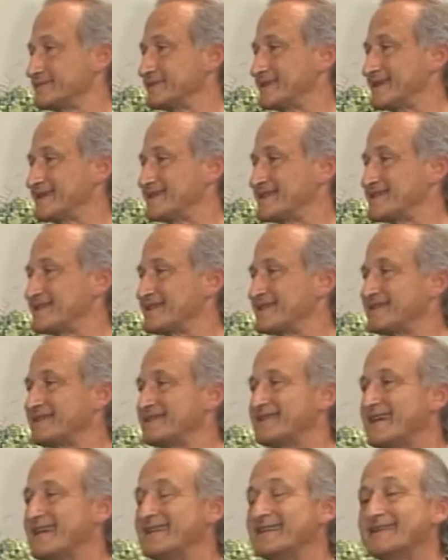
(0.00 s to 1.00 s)
And oh, is that
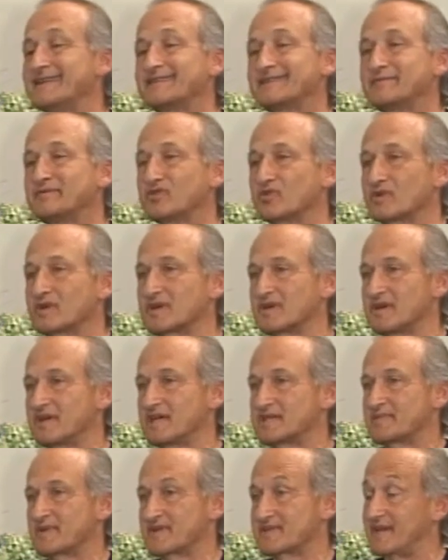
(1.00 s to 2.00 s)
it? They need to be
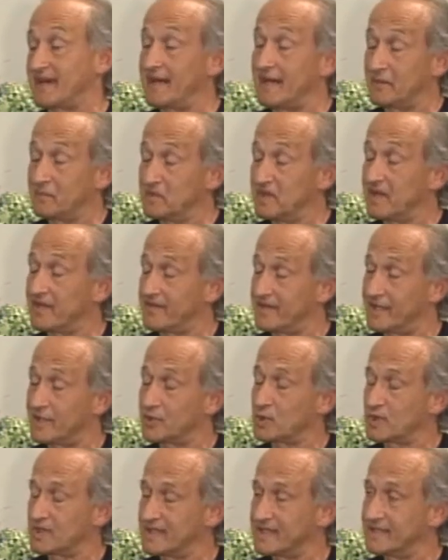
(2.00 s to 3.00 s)
organized because I'm not that
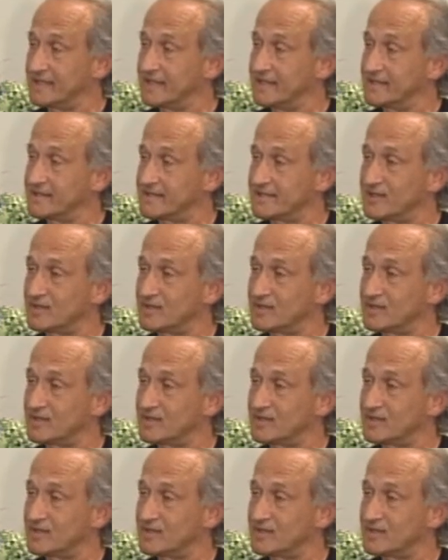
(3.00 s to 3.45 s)
organized.